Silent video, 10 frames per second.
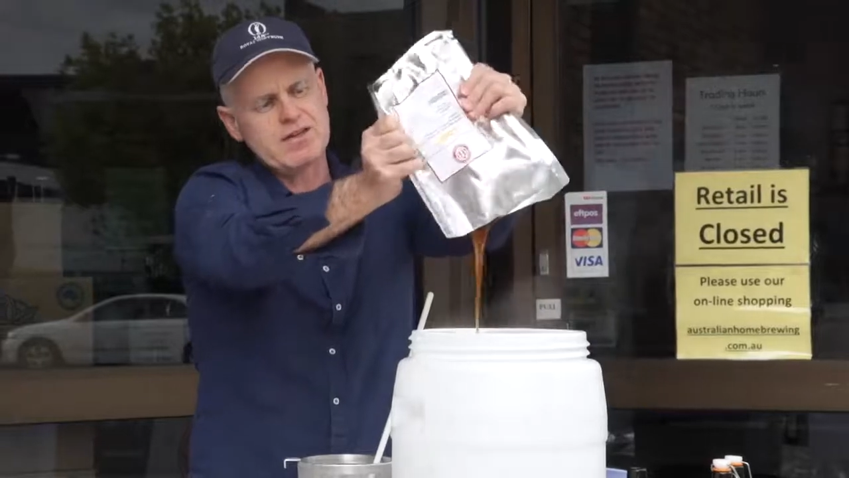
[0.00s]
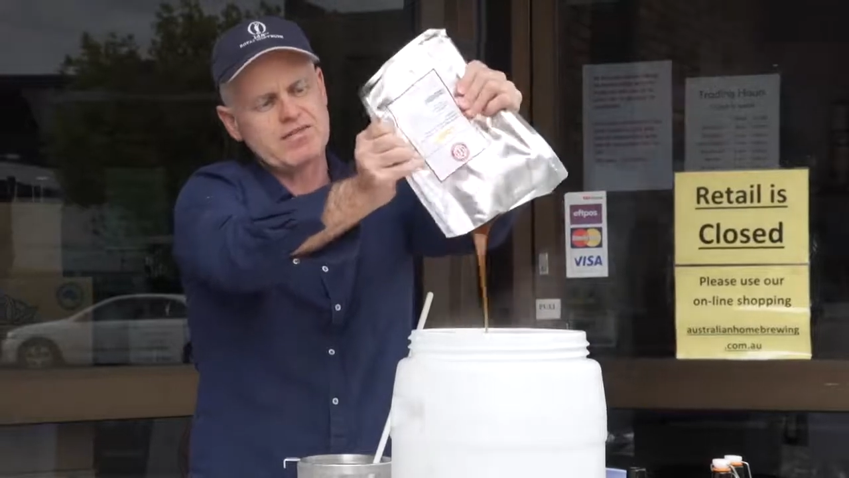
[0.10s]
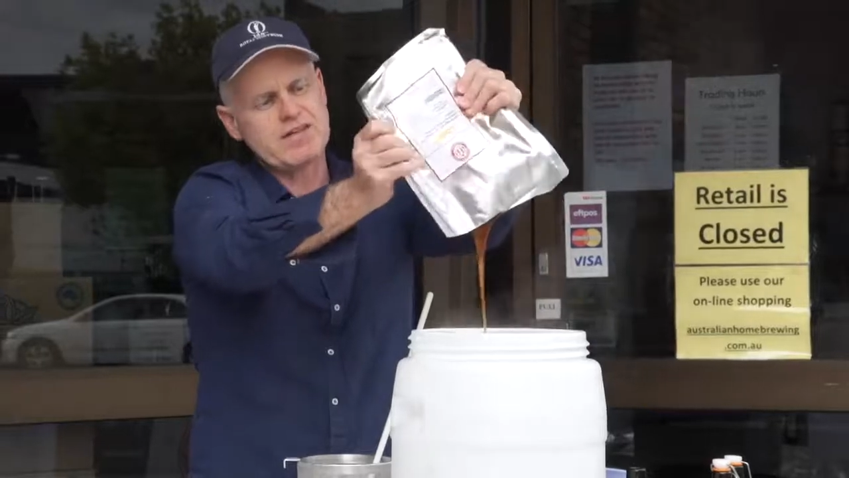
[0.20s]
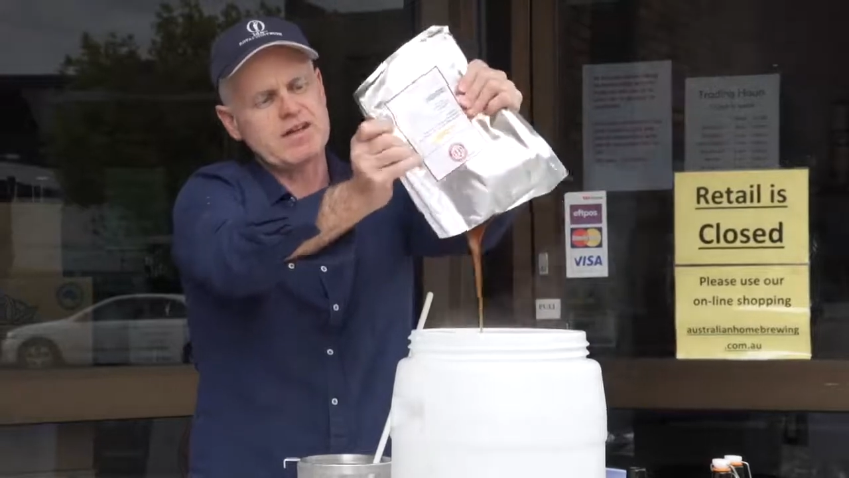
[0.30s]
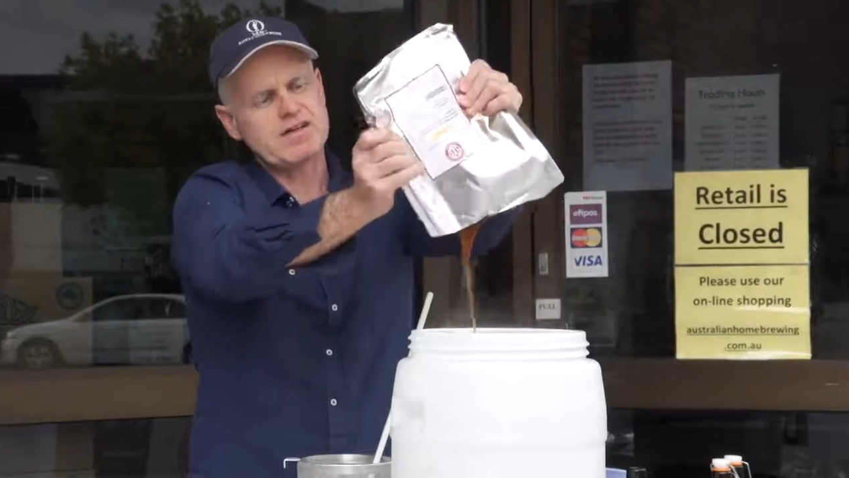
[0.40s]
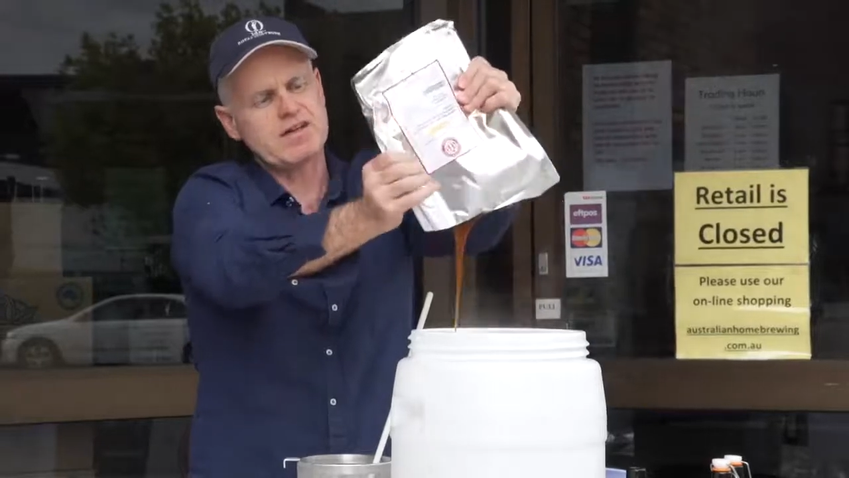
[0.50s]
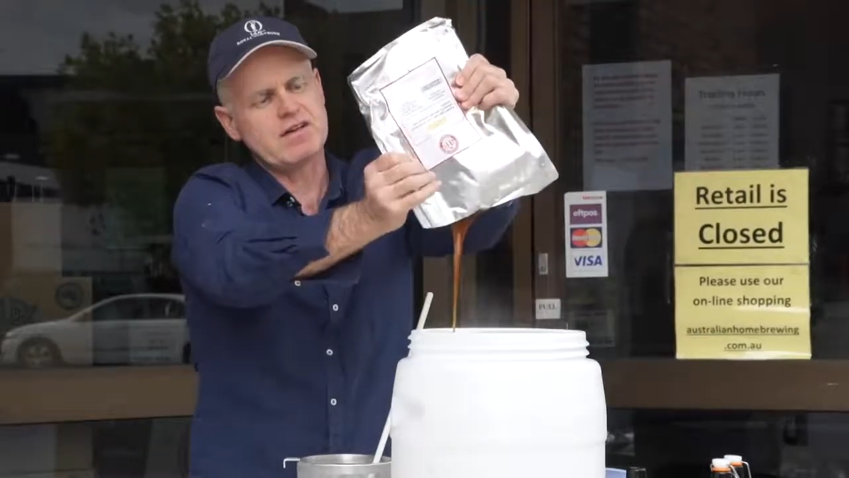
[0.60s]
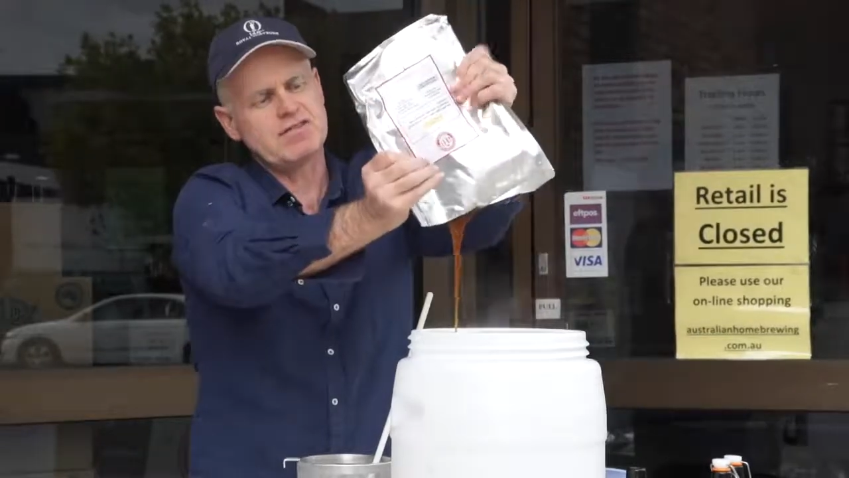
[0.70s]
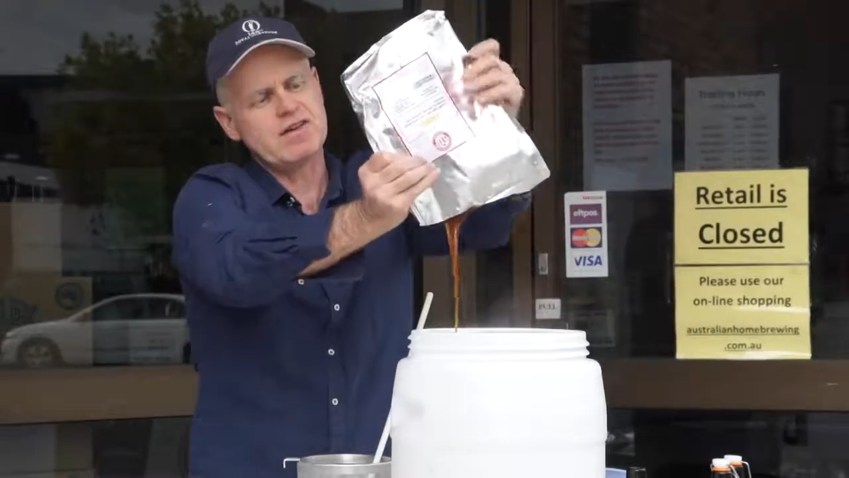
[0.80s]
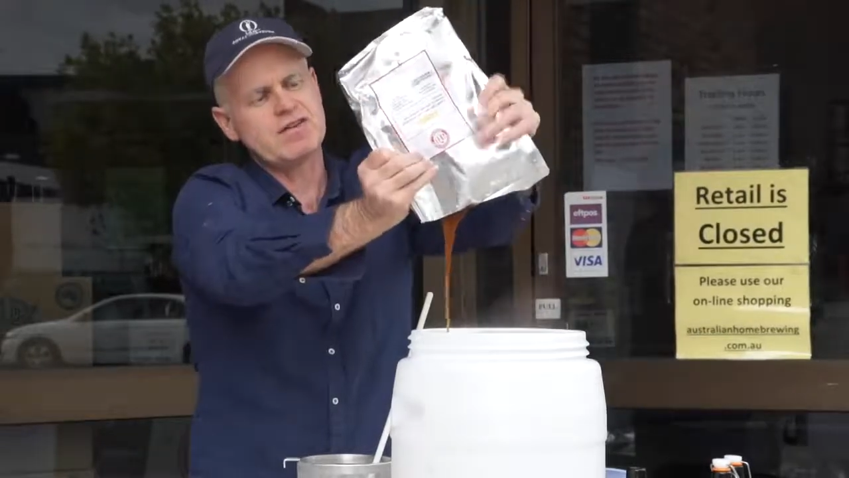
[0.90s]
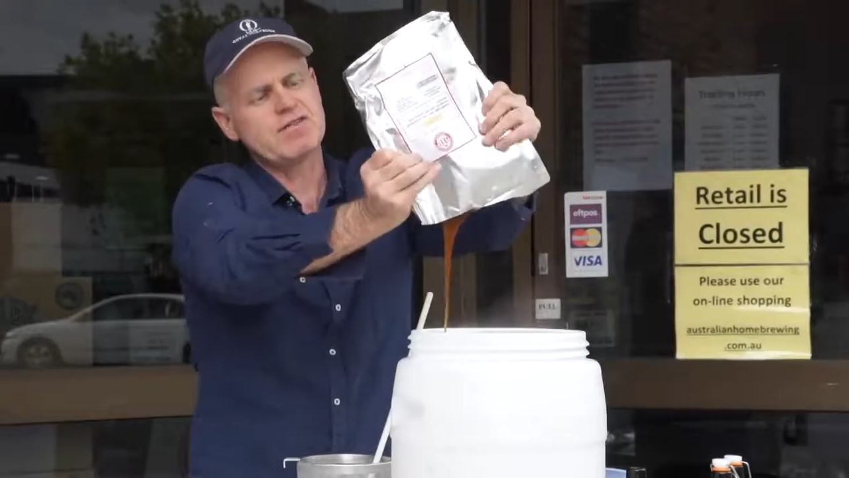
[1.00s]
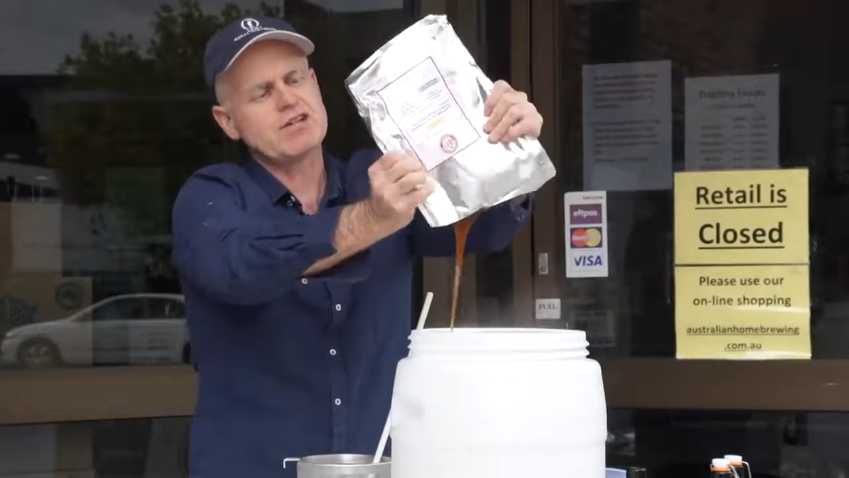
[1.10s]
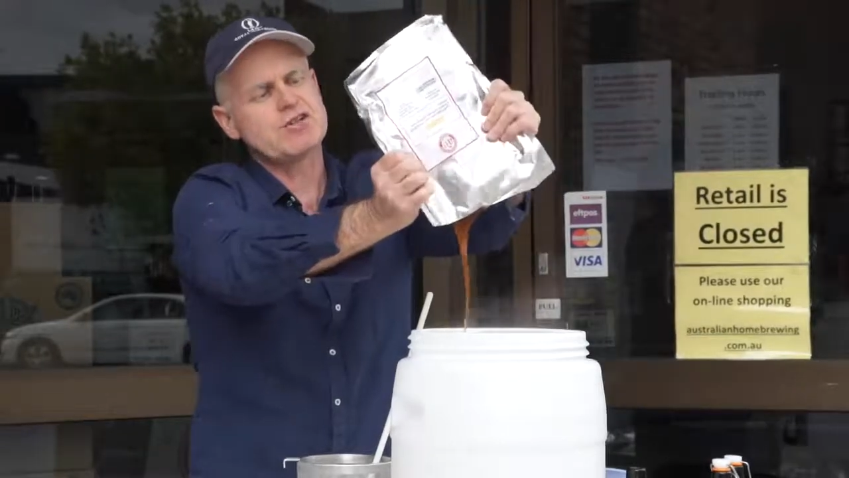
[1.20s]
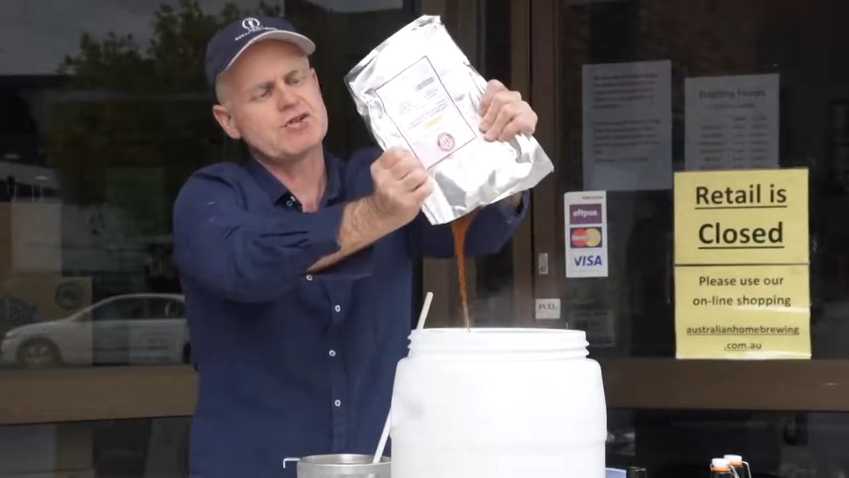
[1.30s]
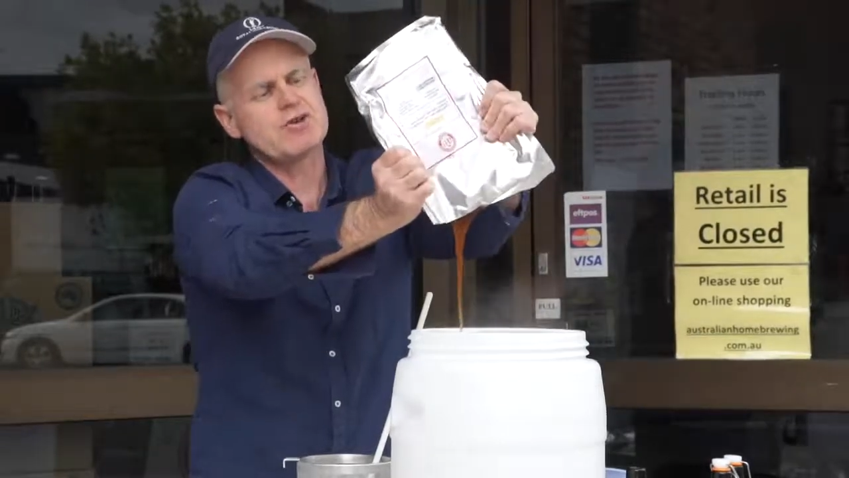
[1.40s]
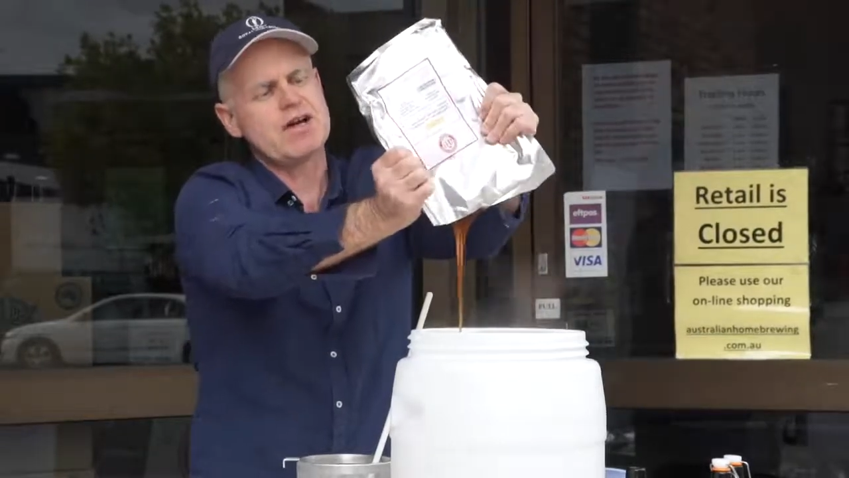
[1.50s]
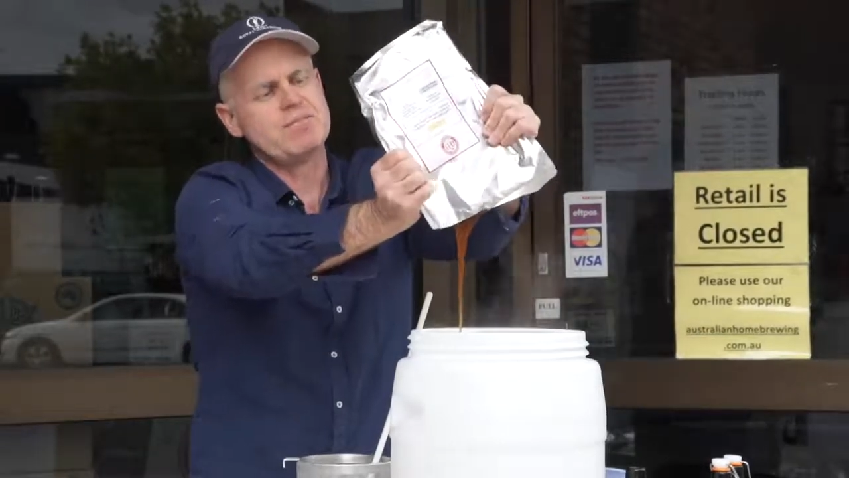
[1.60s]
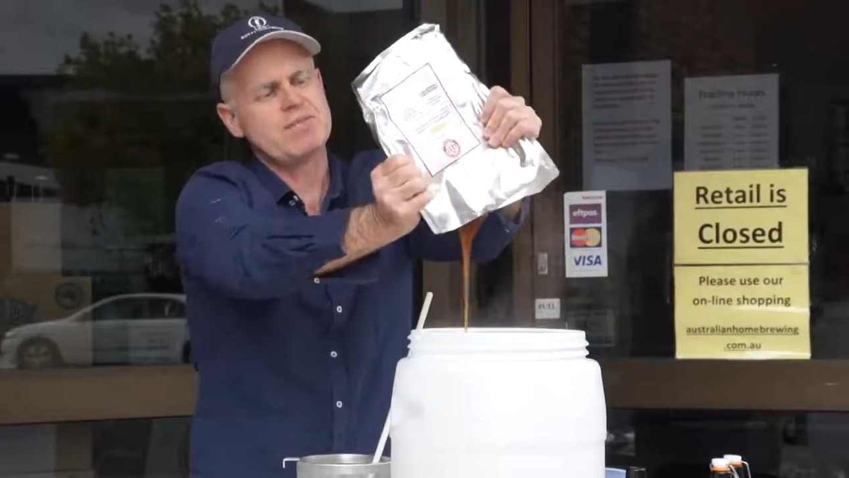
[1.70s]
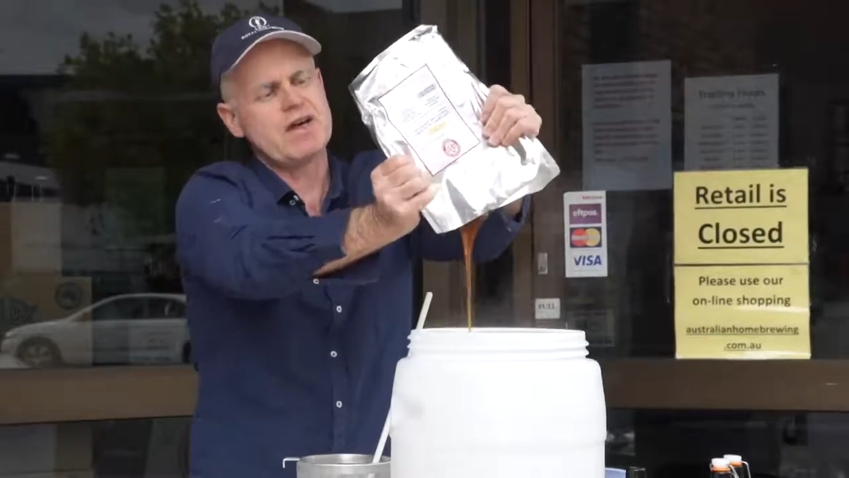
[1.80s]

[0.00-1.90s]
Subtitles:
effectively sugar,